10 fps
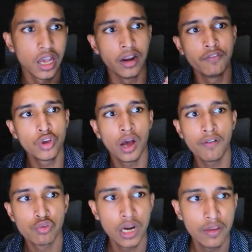And if you
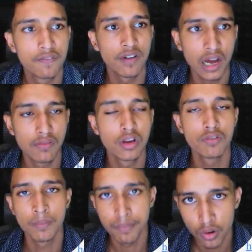have 25
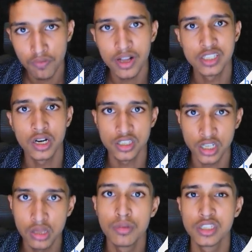different profiles that are
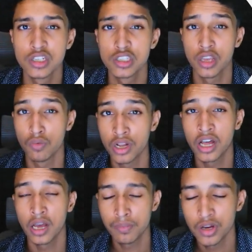sending messages in one
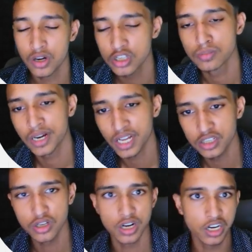IP address, Meta
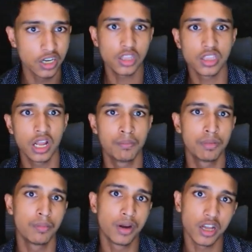is going to detect that,
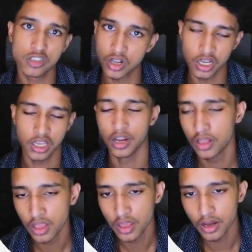and Meta is going to again
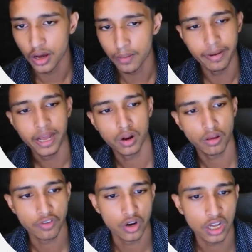ban all
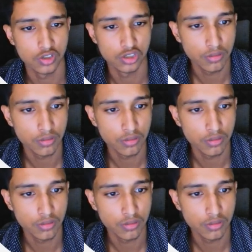of your accounts.